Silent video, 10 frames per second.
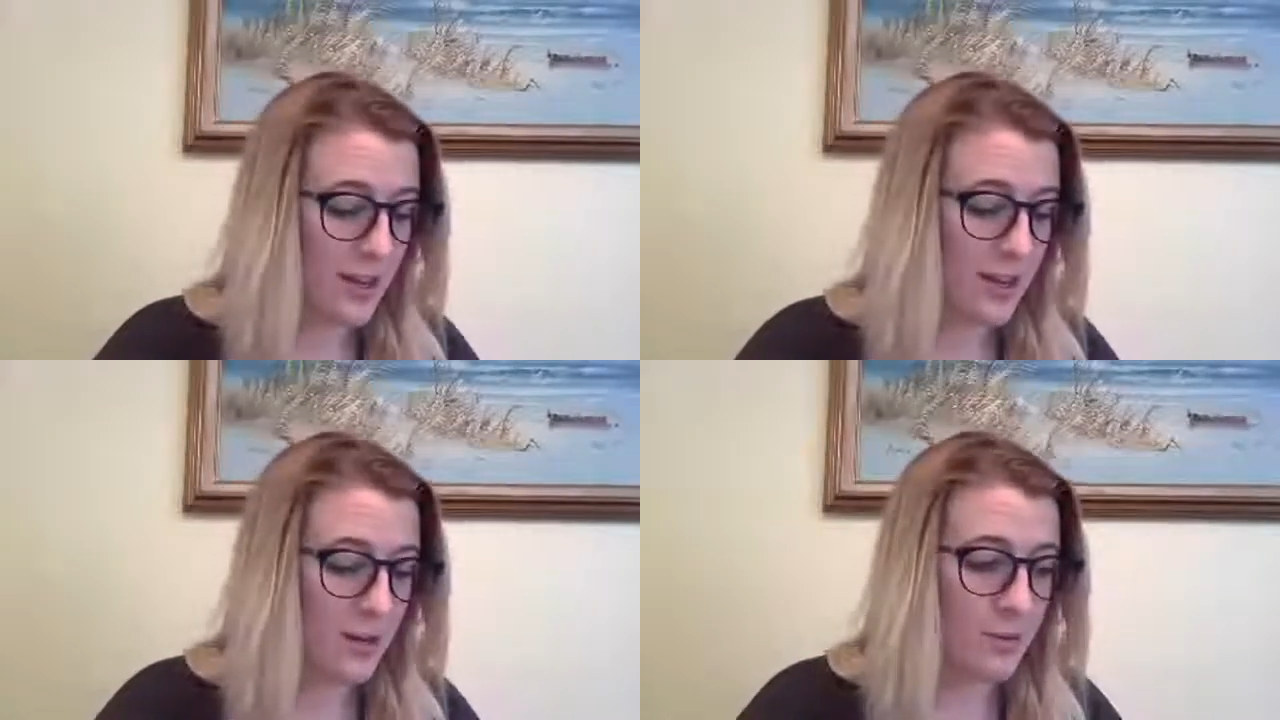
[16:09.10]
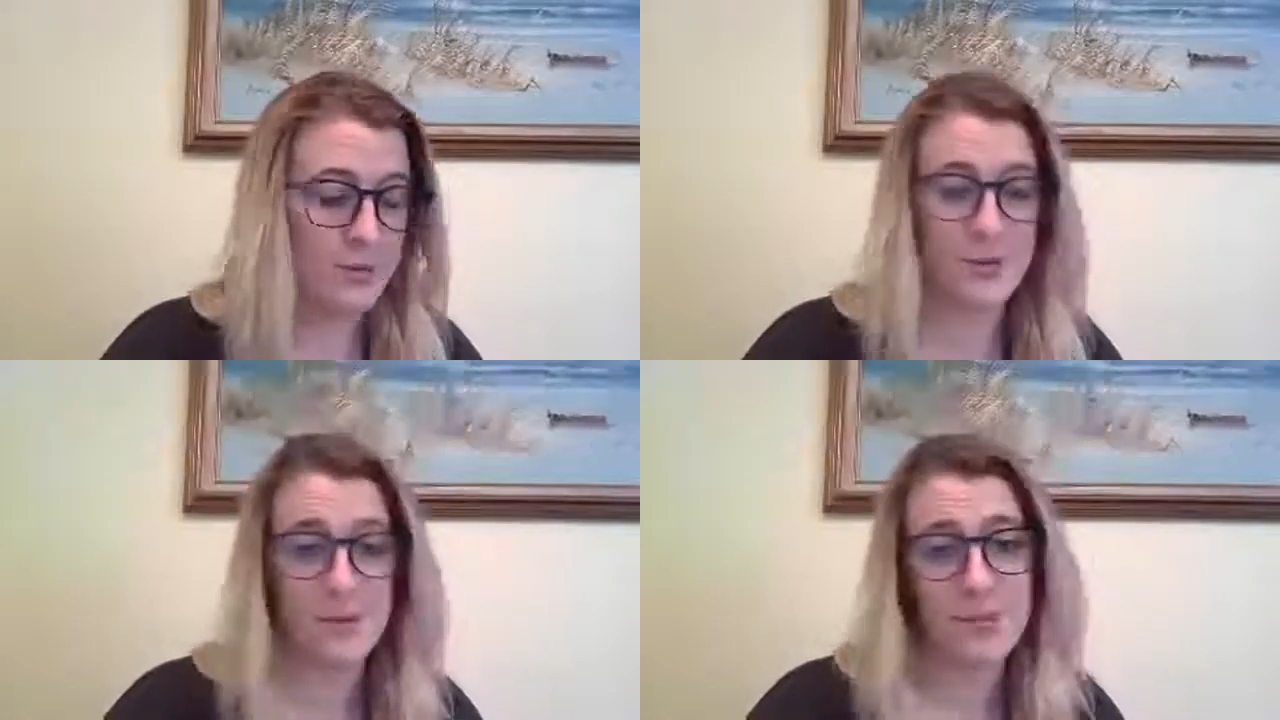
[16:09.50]
Which
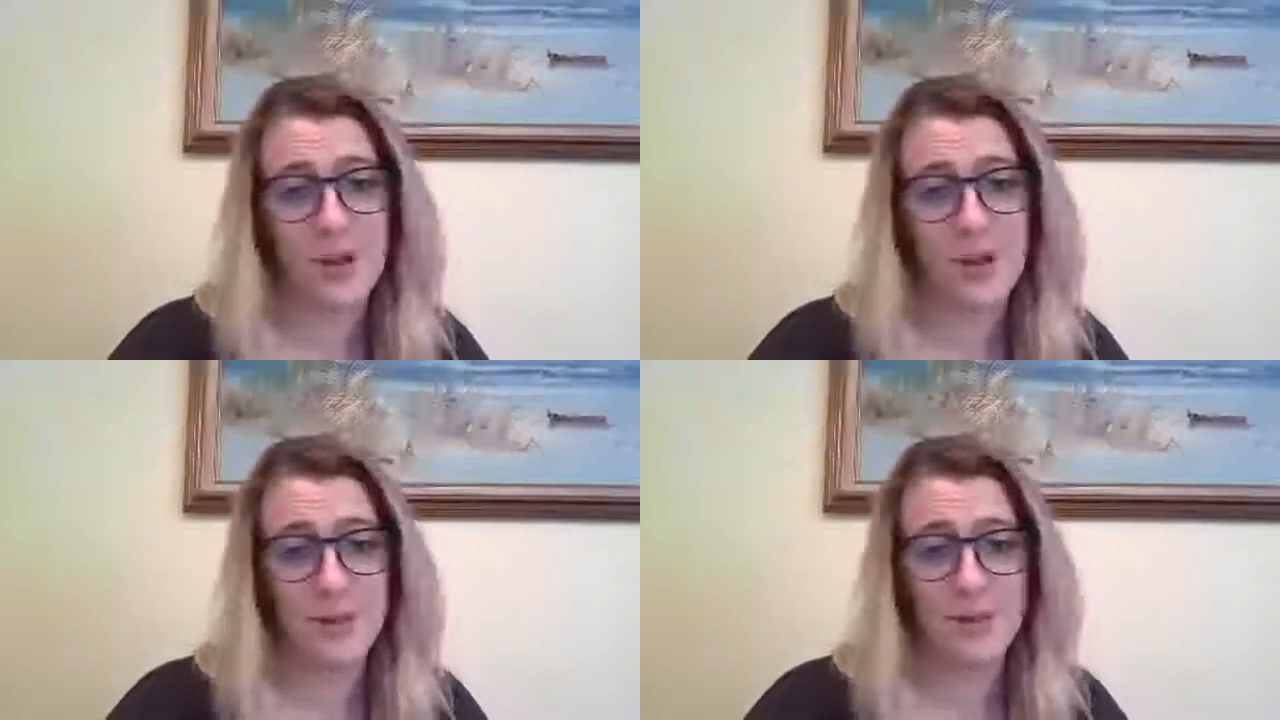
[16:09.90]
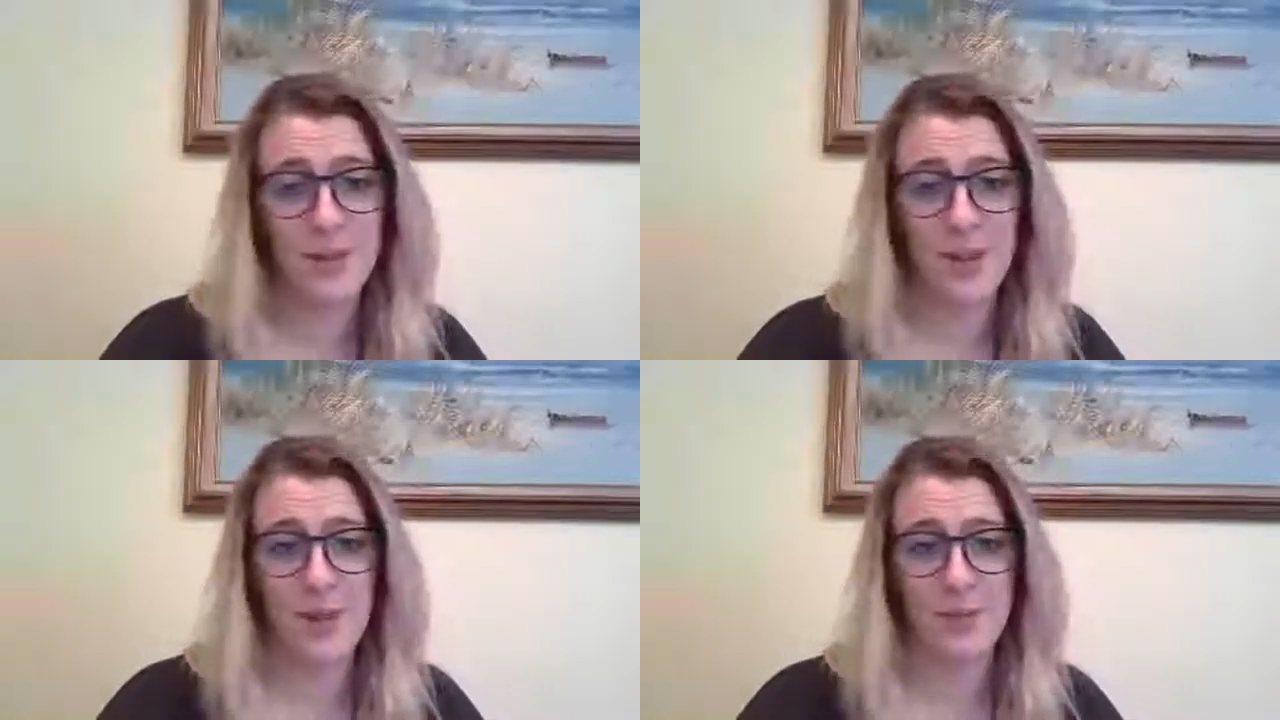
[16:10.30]
was also
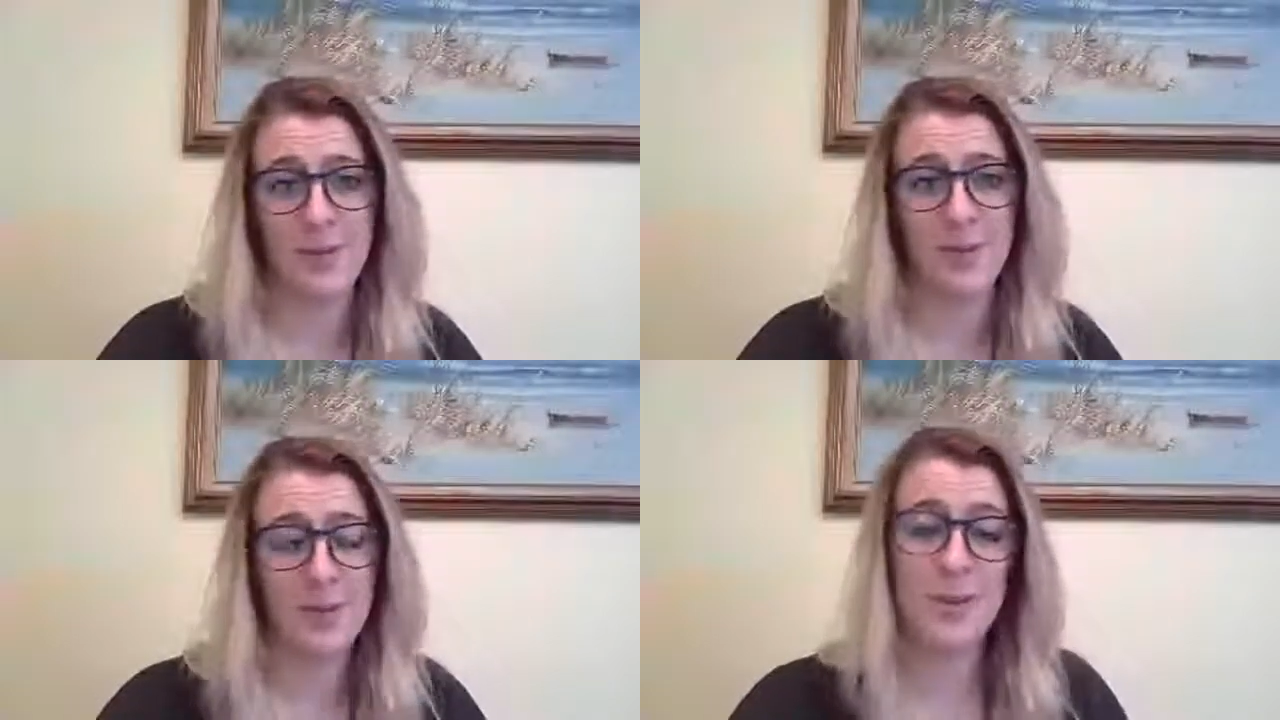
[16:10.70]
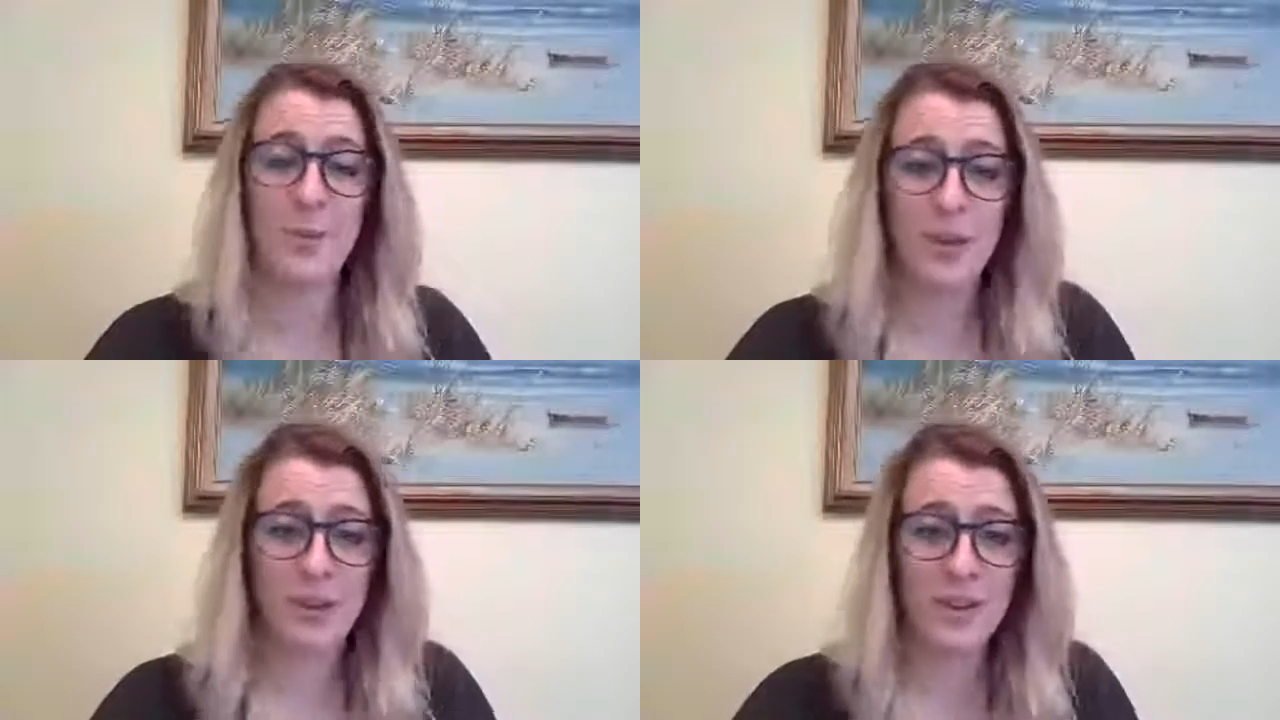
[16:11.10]
really helpful and
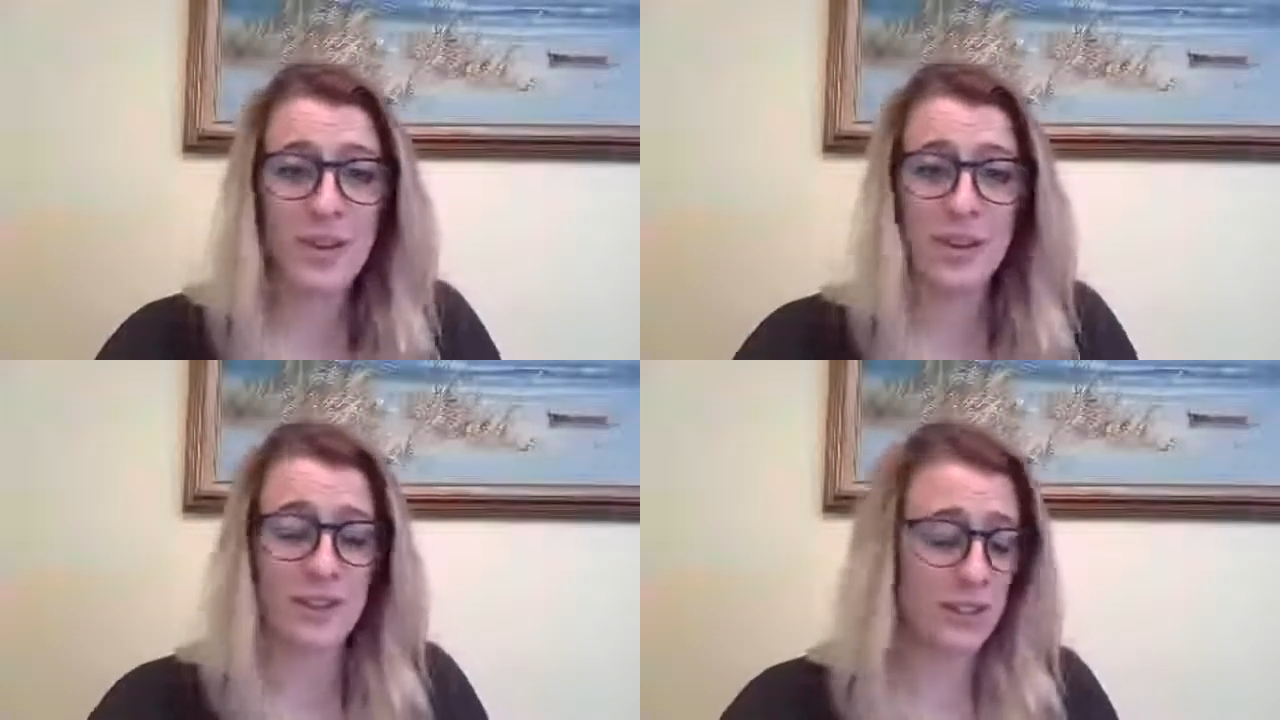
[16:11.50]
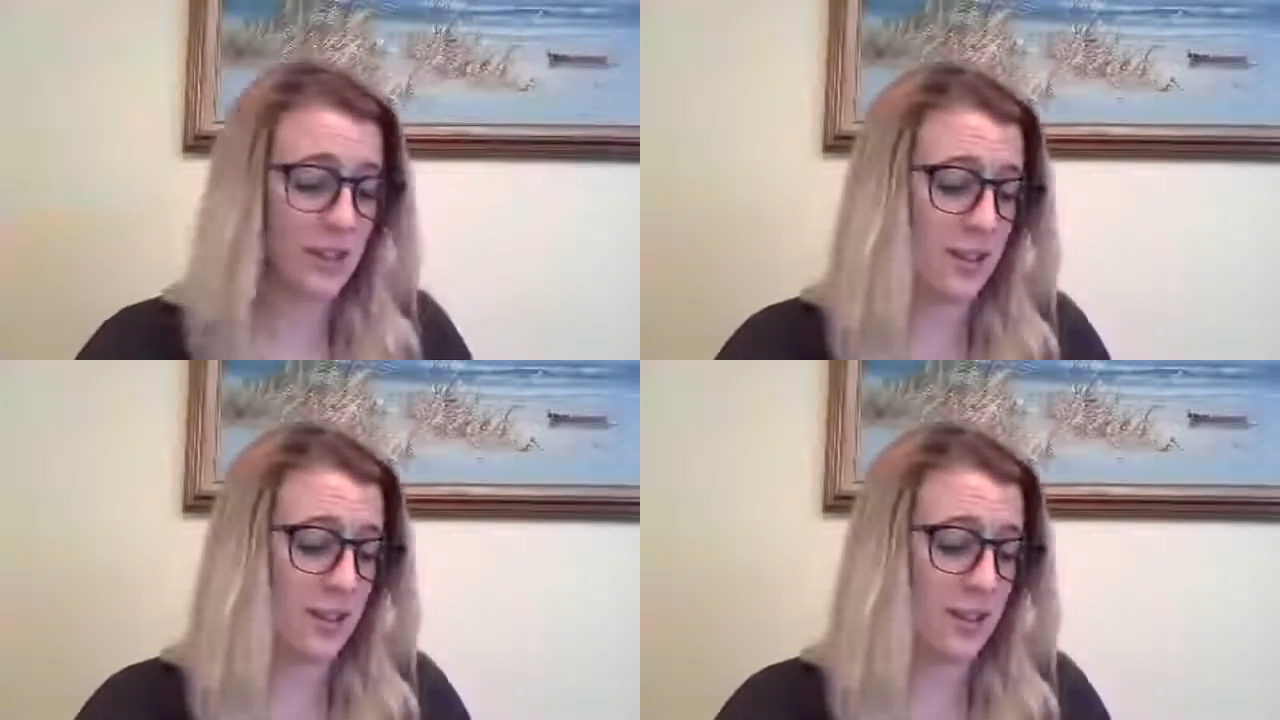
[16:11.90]
more convenient.